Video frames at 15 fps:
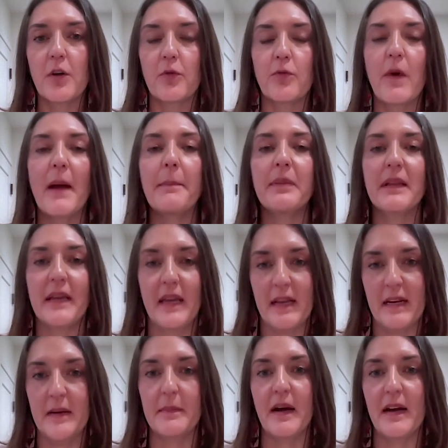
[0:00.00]

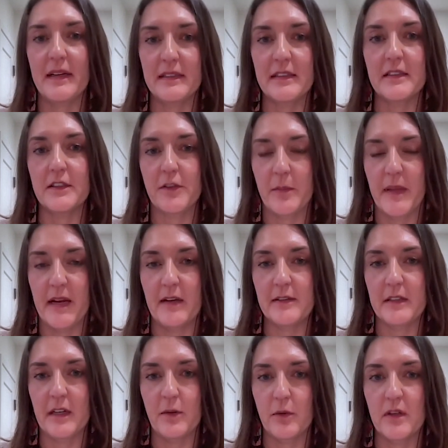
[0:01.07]
replicating biases from the
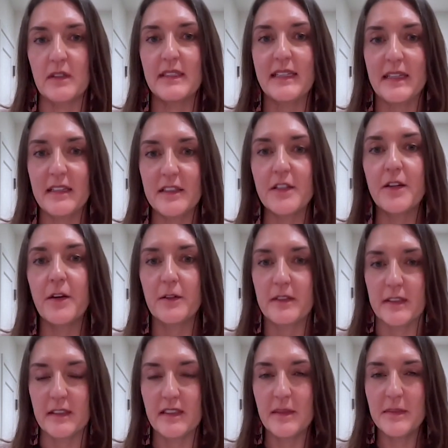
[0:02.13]
outside world into those
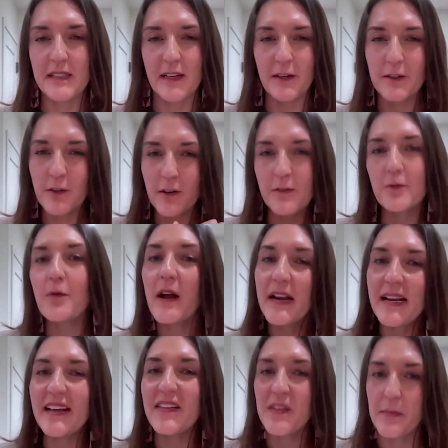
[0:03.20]
systems that are sort of
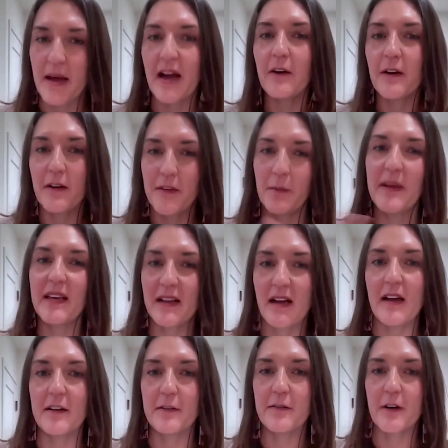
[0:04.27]
running in the background that we can
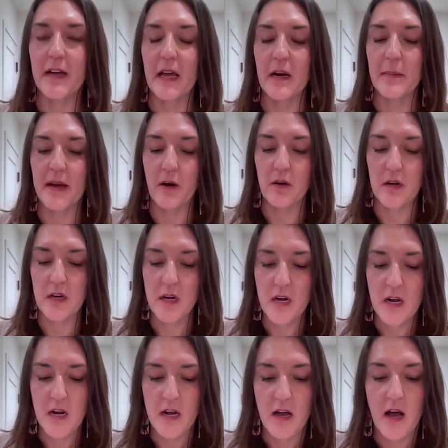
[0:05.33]
kind of forget about?
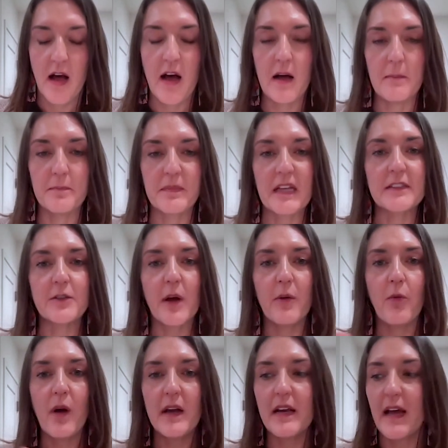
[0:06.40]
So I
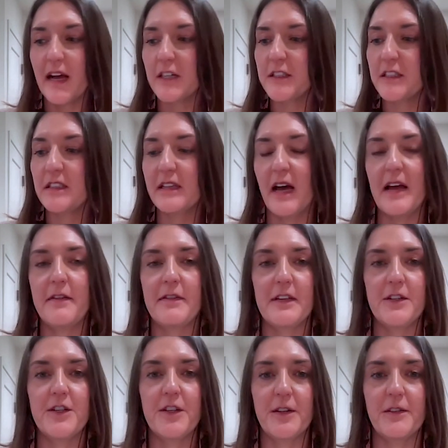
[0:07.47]
want to actually dive
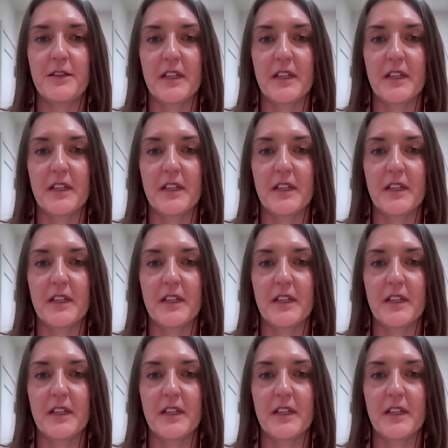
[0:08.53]
into